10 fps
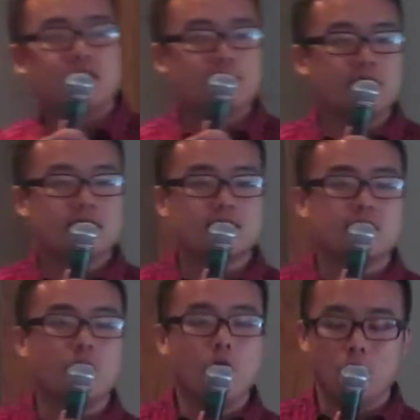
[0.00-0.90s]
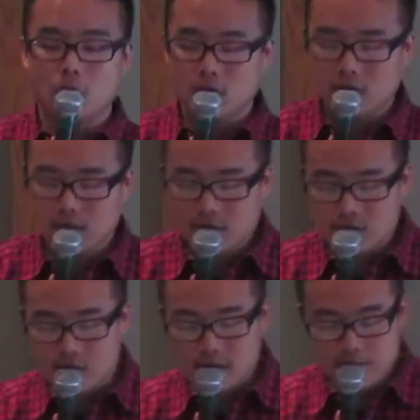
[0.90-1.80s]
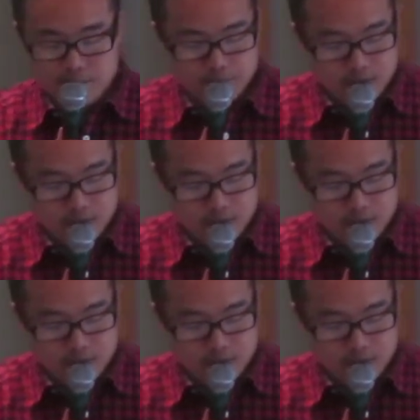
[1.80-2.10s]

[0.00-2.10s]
He makes it whole. All right?